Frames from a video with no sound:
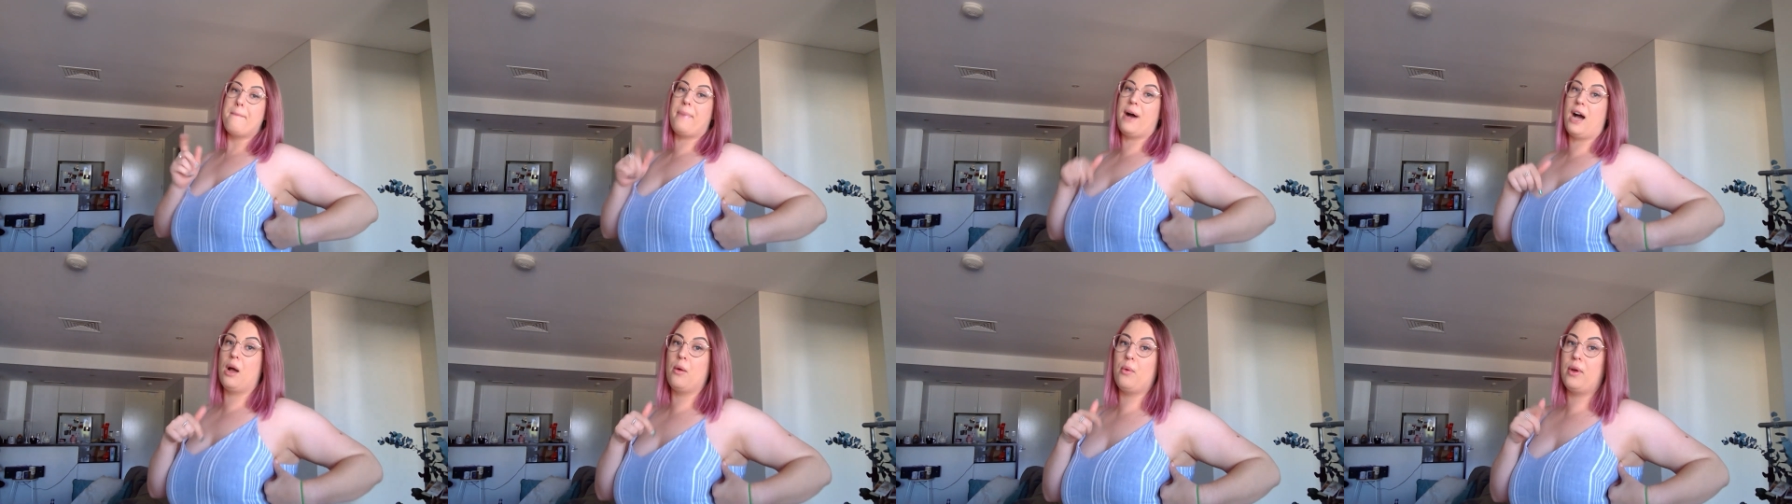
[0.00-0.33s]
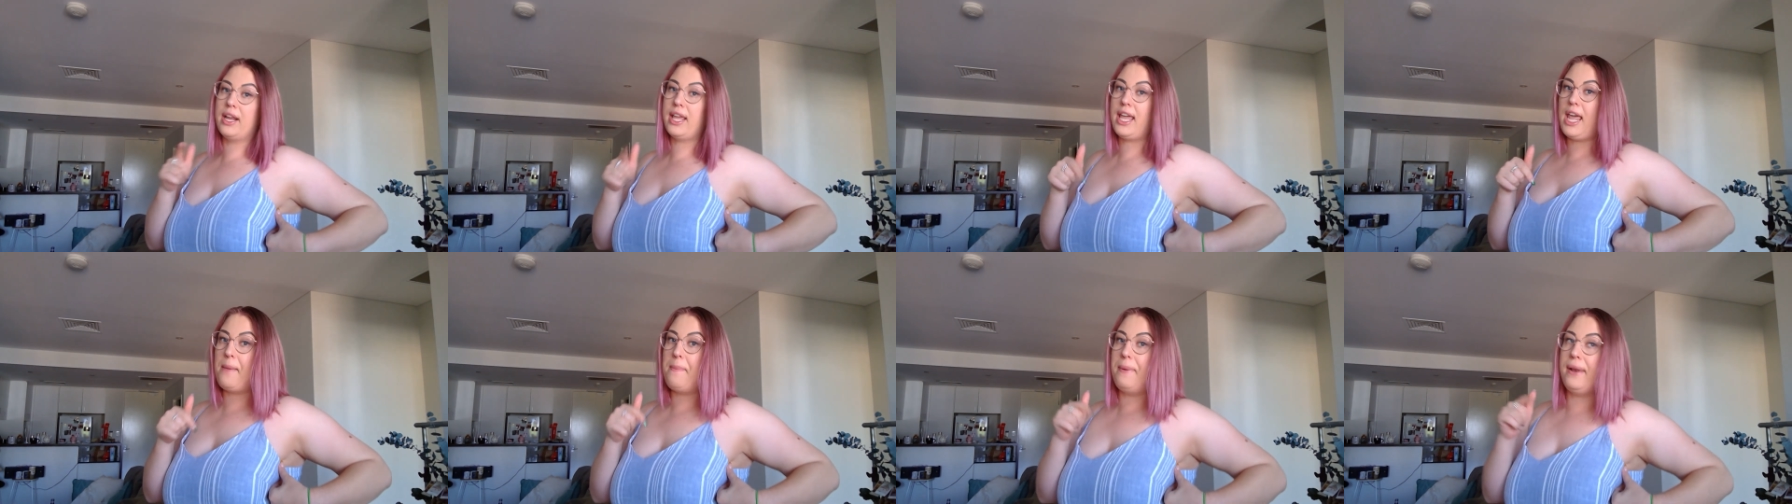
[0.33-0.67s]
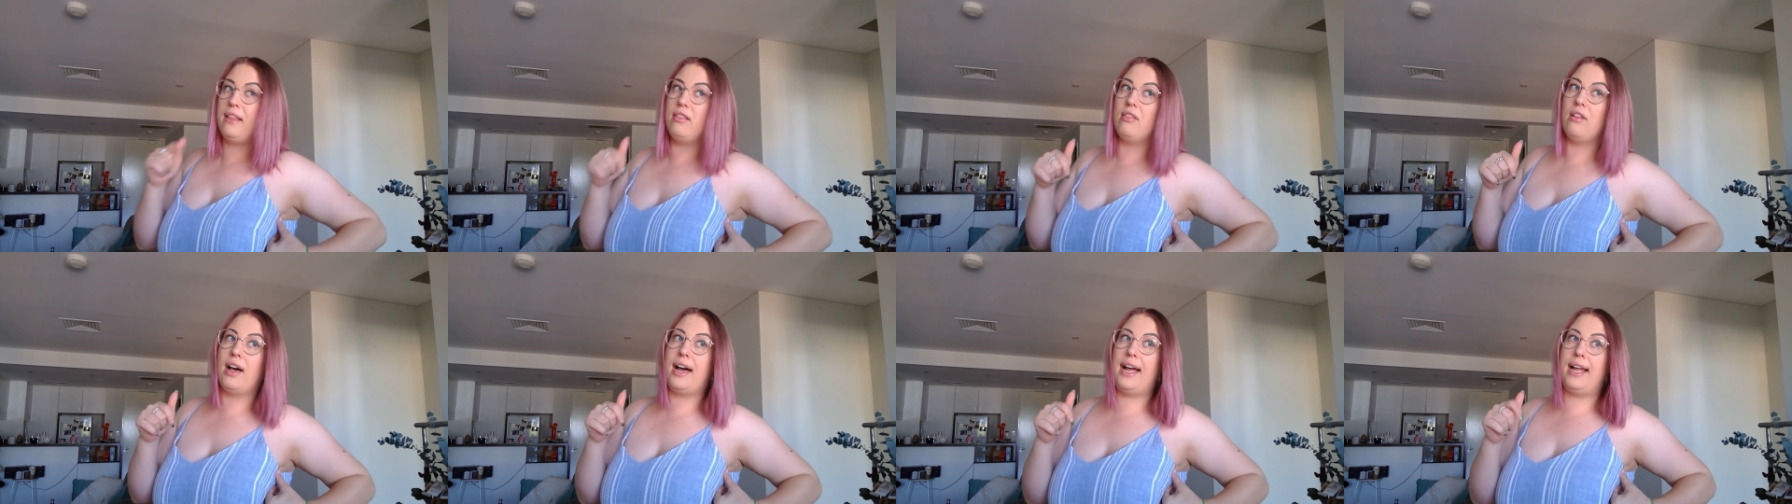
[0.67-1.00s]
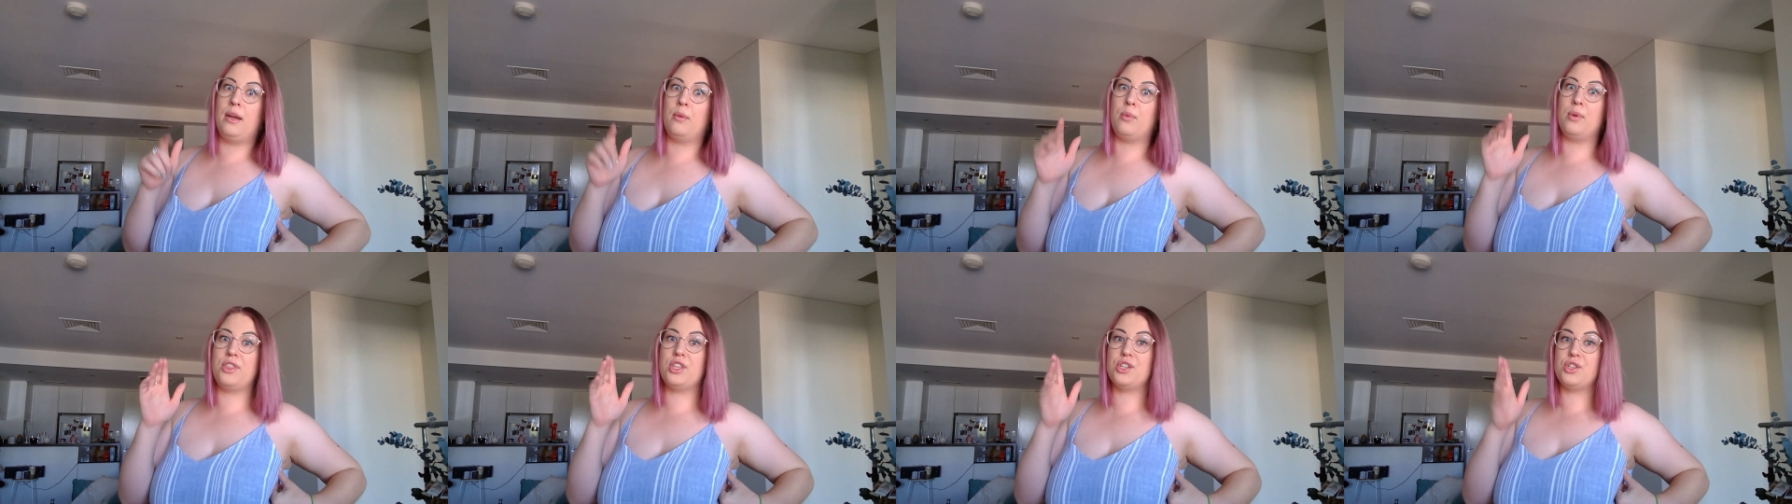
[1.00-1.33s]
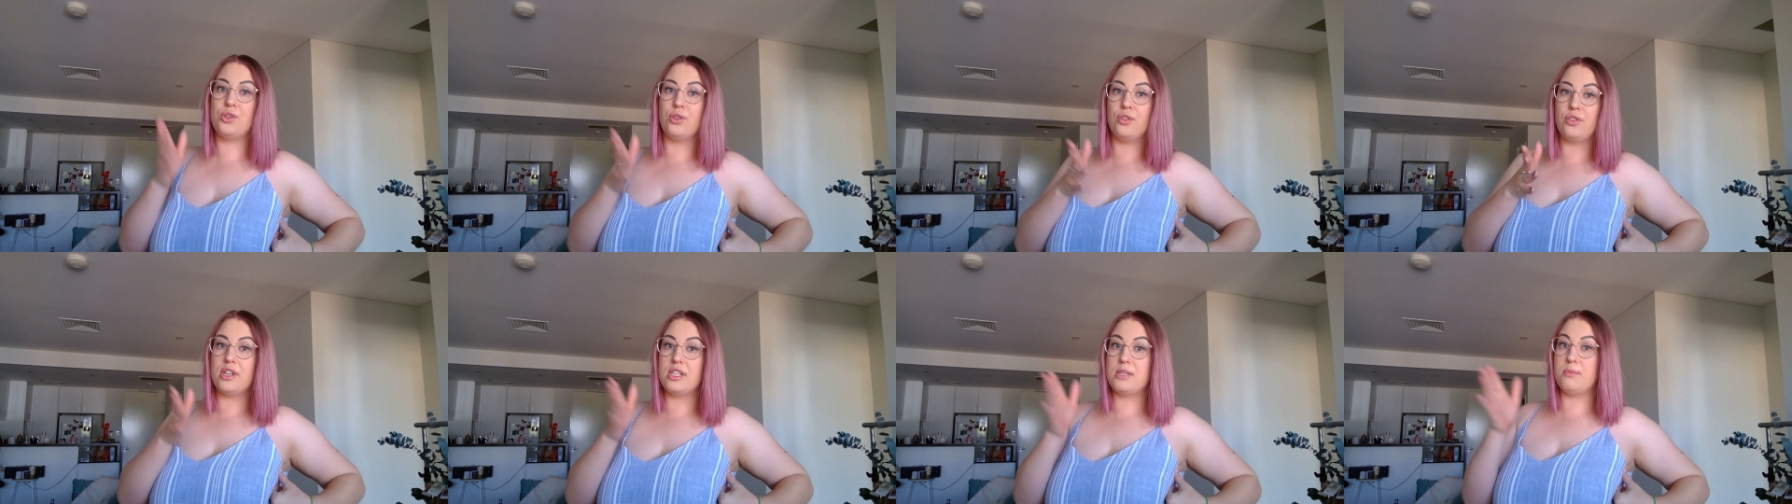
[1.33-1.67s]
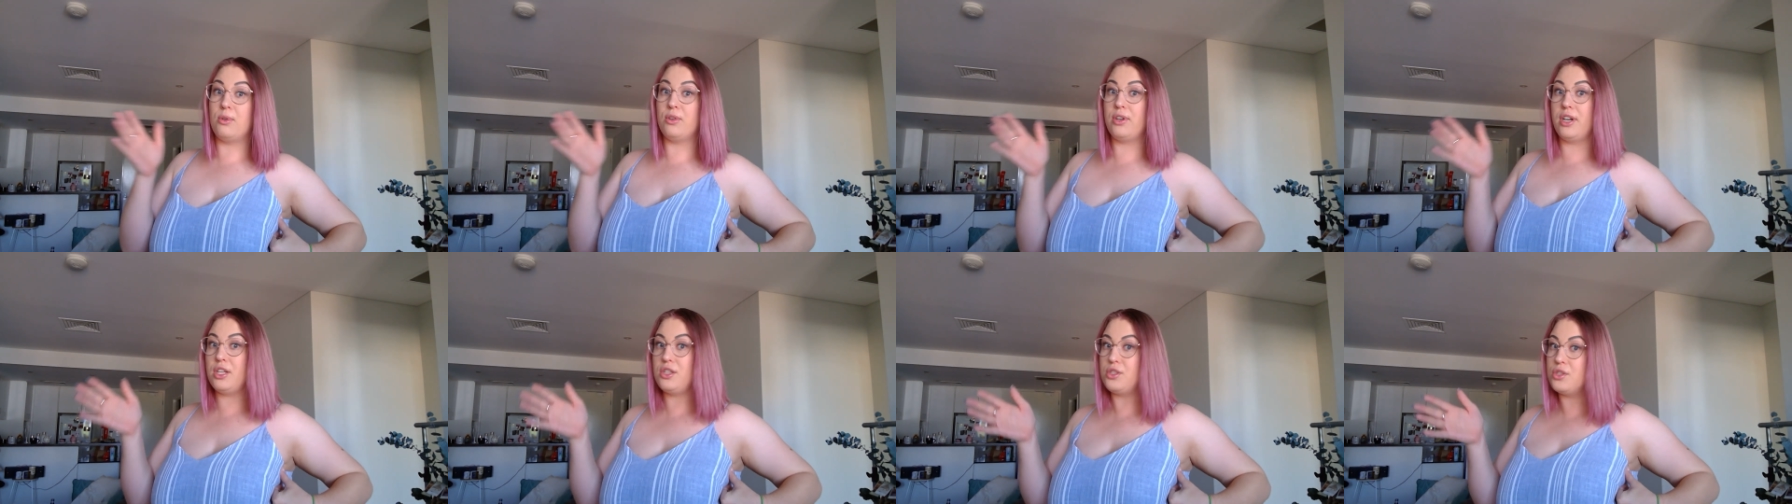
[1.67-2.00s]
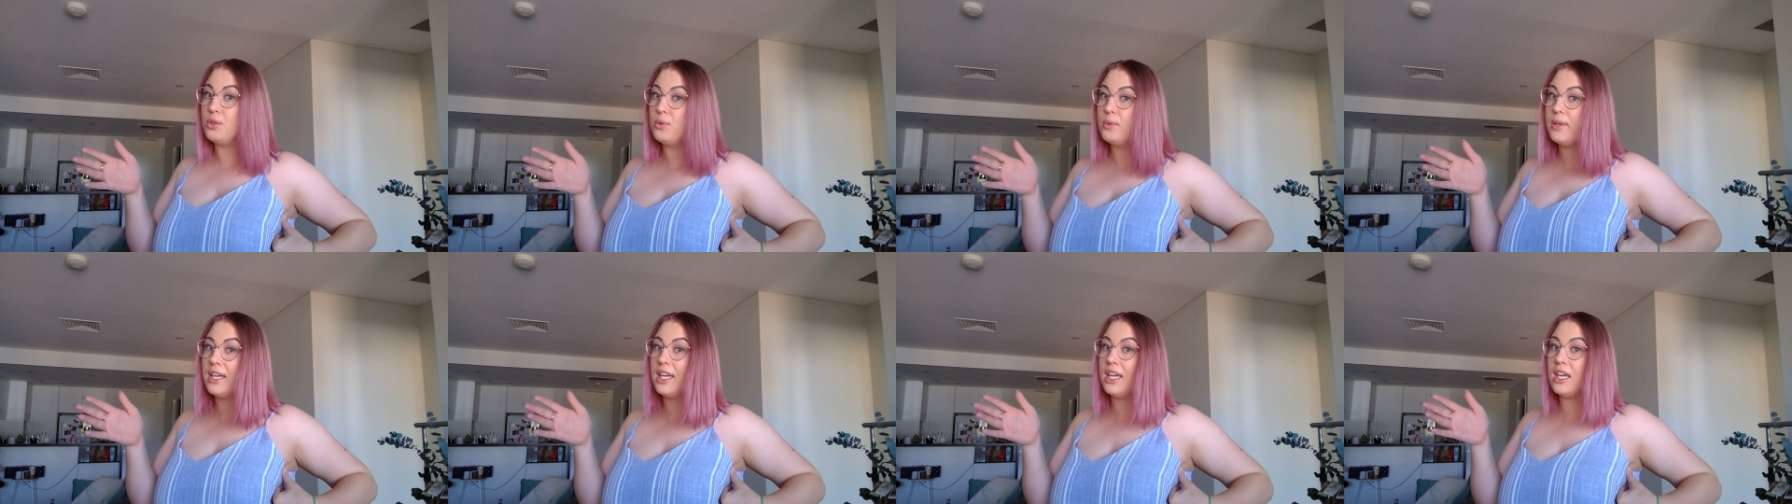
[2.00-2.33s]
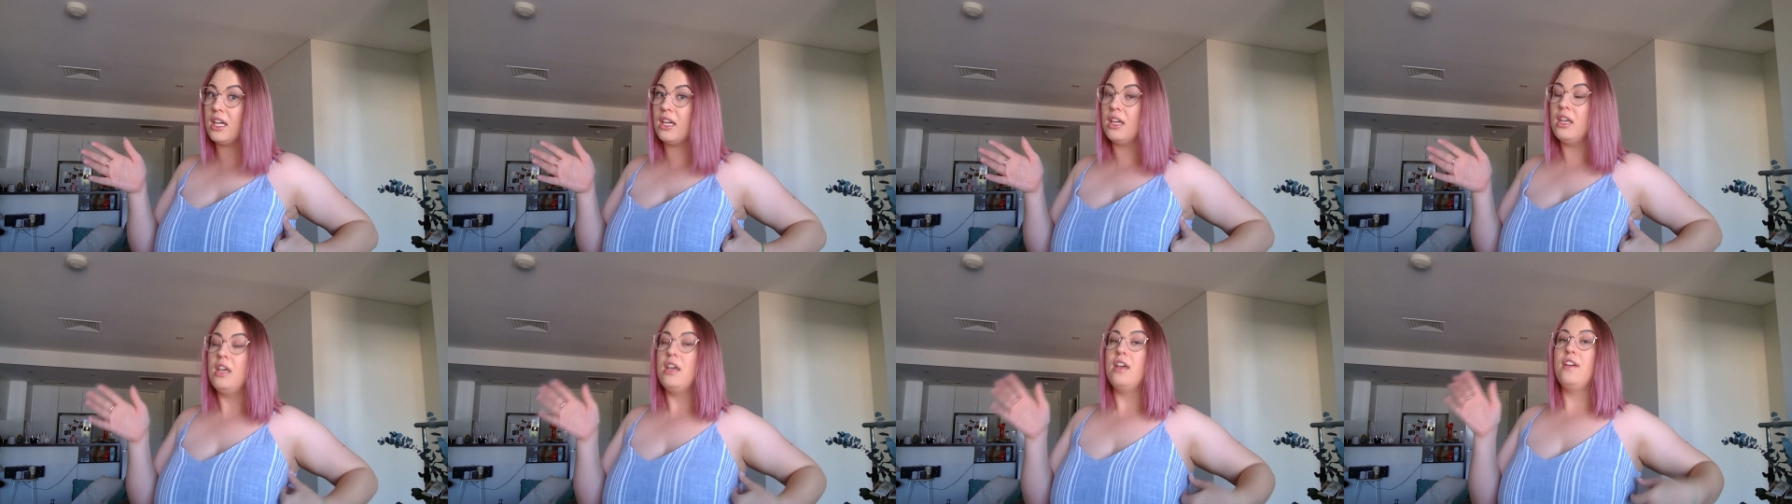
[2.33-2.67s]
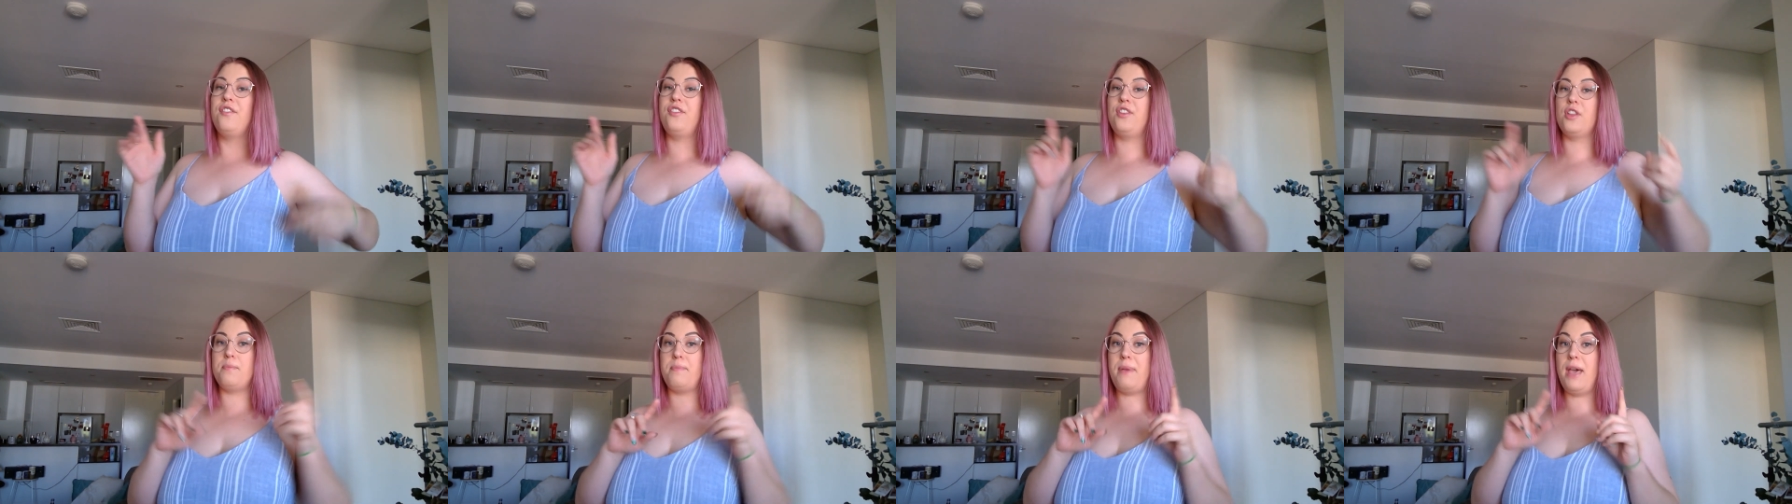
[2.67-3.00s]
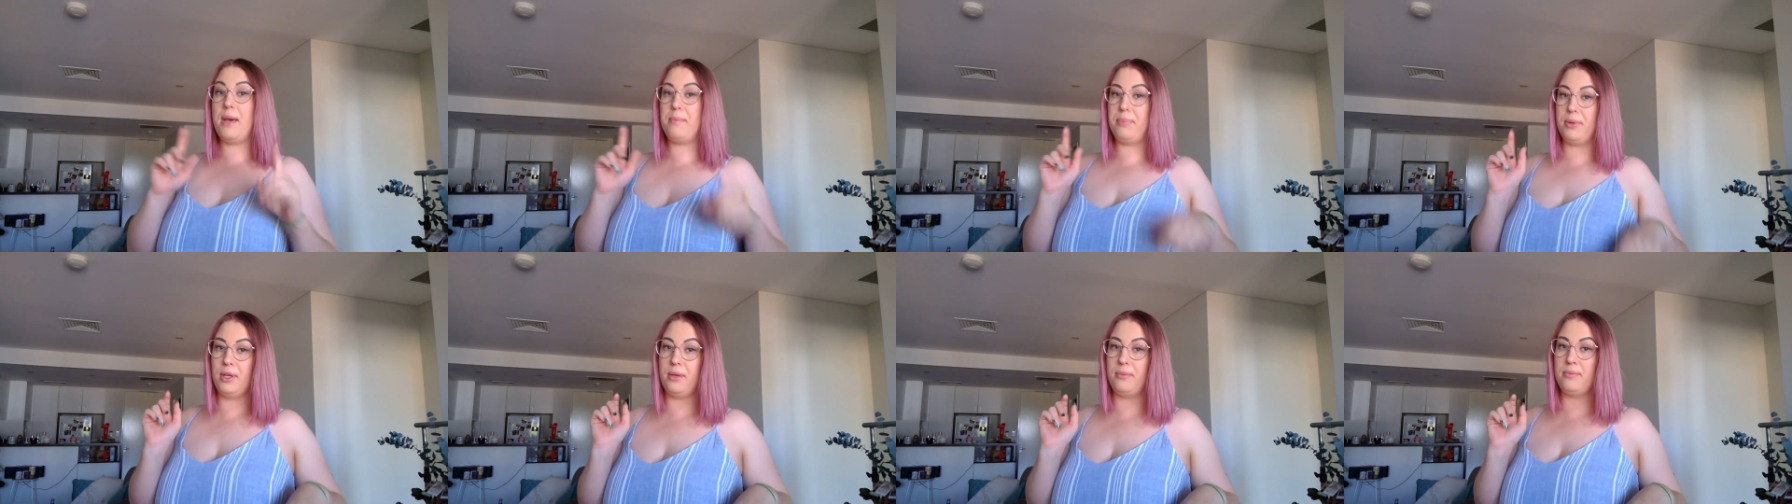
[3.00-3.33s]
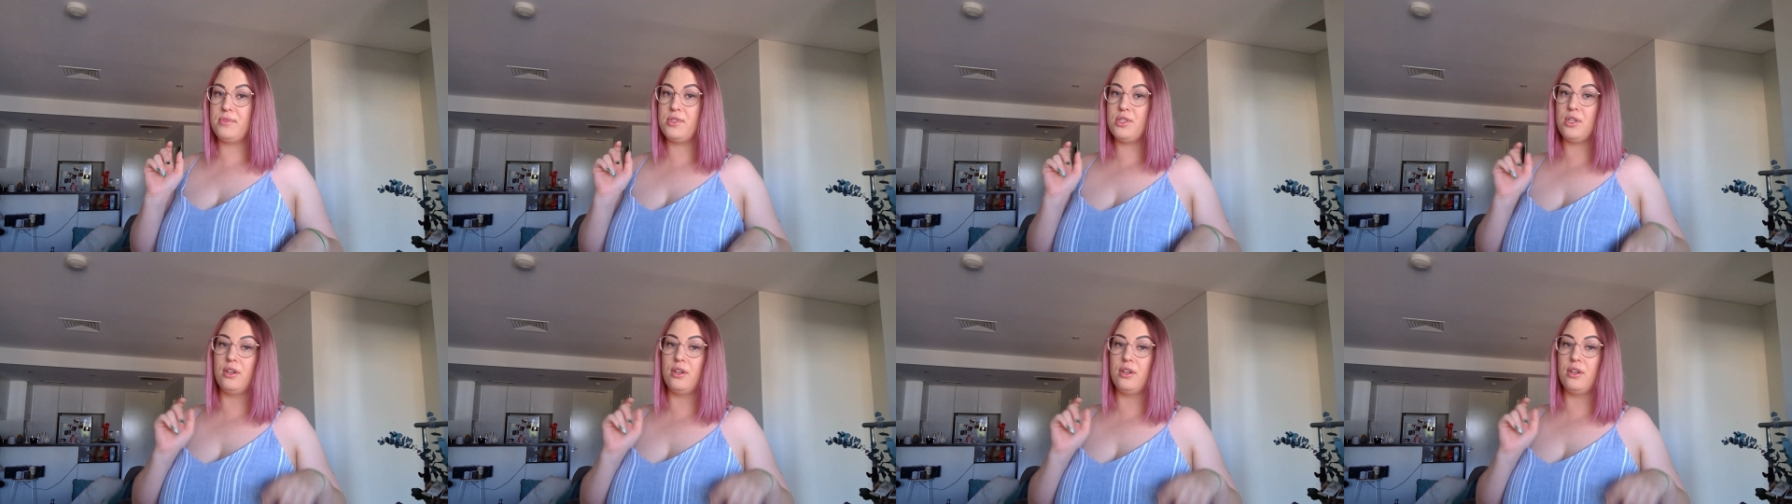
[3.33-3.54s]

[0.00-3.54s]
But I want to keep it in line with the short rows I'm already doing for the peplum.